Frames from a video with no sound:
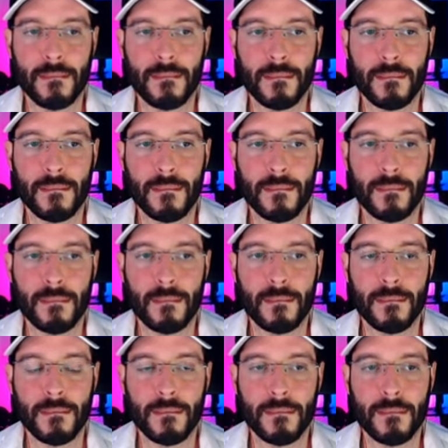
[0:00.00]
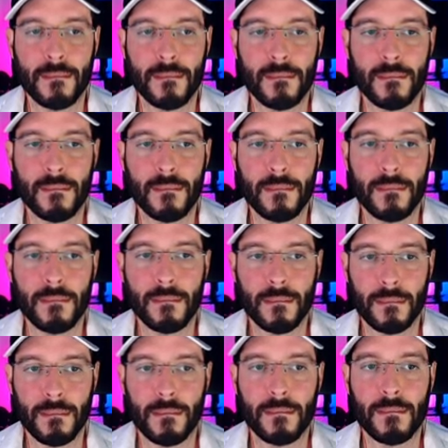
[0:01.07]

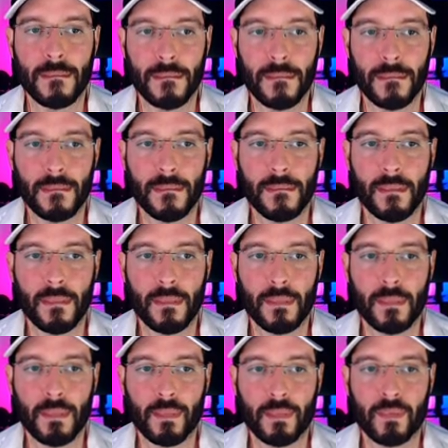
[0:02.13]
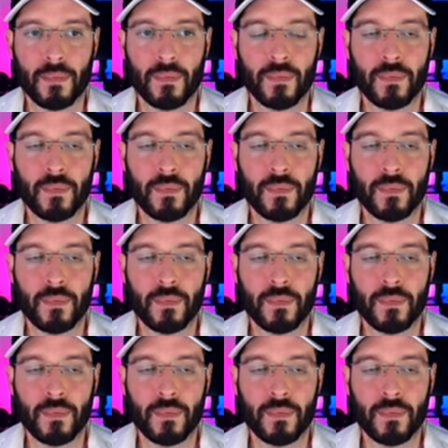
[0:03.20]
(silent)